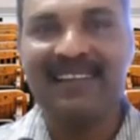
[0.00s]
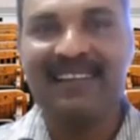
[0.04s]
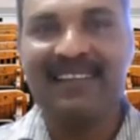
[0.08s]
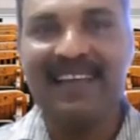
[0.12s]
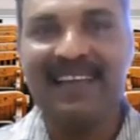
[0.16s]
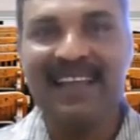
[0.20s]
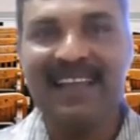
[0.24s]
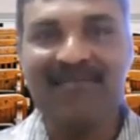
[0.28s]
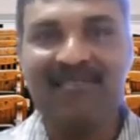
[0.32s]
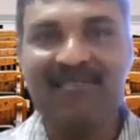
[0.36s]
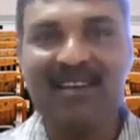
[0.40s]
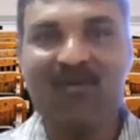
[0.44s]

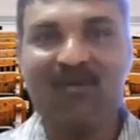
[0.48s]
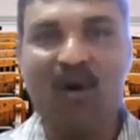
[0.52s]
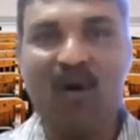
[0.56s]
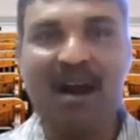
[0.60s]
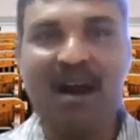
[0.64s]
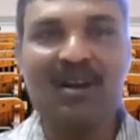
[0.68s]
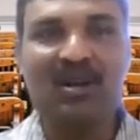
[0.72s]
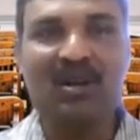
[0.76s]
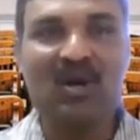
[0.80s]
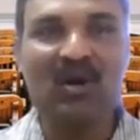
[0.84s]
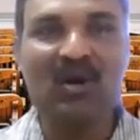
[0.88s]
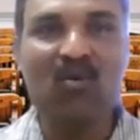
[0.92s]
Then we
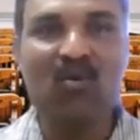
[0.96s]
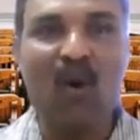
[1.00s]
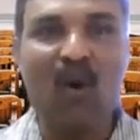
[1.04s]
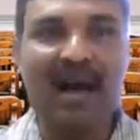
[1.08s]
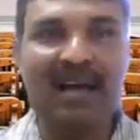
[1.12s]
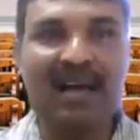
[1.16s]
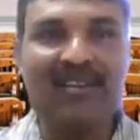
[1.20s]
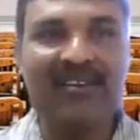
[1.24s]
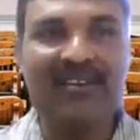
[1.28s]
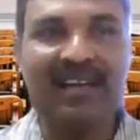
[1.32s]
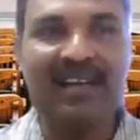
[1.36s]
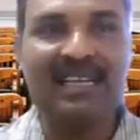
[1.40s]
want to
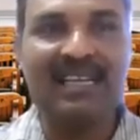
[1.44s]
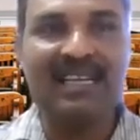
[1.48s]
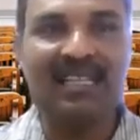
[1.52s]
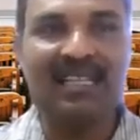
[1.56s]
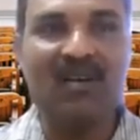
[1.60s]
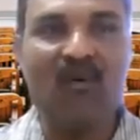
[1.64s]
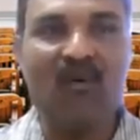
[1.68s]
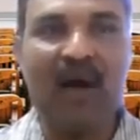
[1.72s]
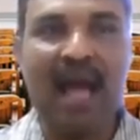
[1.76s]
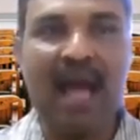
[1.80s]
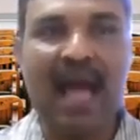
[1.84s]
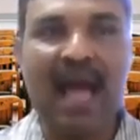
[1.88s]
evaluate
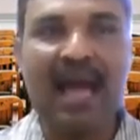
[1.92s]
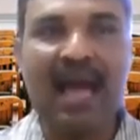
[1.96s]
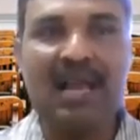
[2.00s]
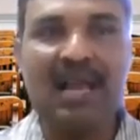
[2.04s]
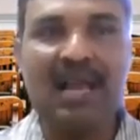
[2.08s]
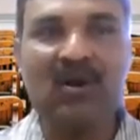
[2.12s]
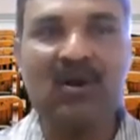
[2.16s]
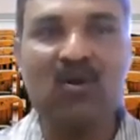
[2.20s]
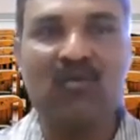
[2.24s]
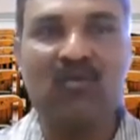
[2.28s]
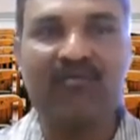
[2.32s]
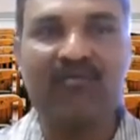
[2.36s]
the
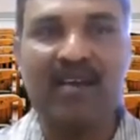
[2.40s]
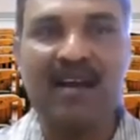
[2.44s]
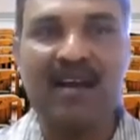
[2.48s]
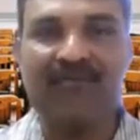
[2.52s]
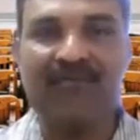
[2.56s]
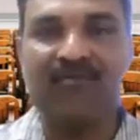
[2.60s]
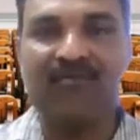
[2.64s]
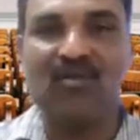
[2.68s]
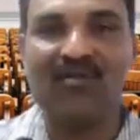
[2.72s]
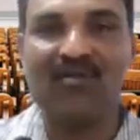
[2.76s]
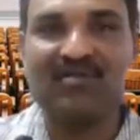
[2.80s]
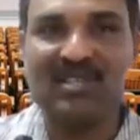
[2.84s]
value of
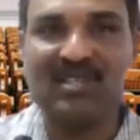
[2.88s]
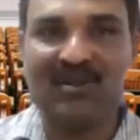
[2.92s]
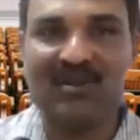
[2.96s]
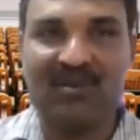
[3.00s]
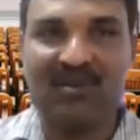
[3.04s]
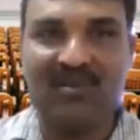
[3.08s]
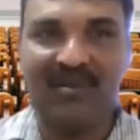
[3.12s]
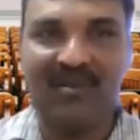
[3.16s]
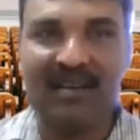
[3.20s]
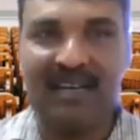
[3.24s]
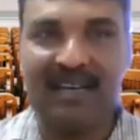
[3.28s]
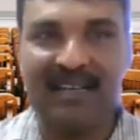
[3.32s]
f of
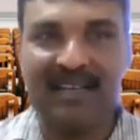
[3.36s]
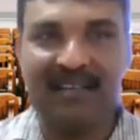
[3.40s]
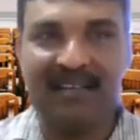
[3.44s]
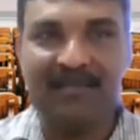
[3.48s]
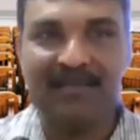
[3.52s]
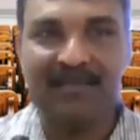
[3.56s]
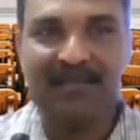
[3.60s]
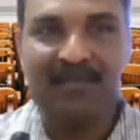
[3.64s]
0, right?